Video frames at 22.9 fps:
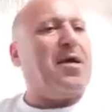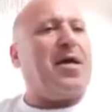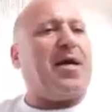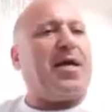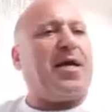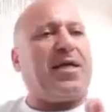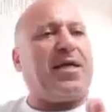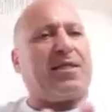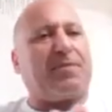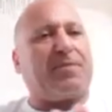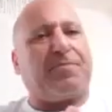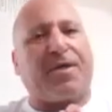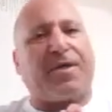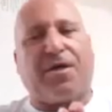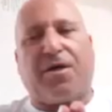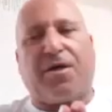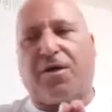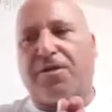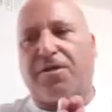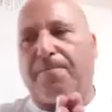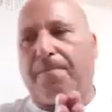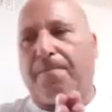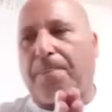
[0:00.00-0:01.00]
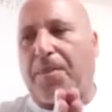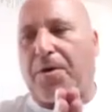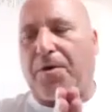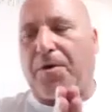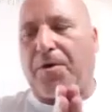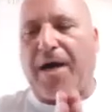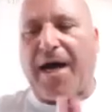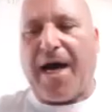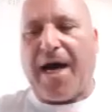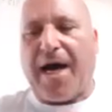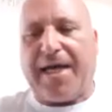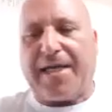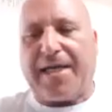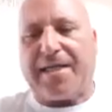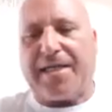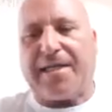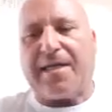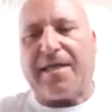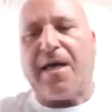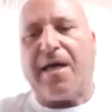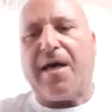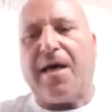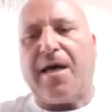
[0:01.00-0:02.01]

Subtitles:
It's because they're hiding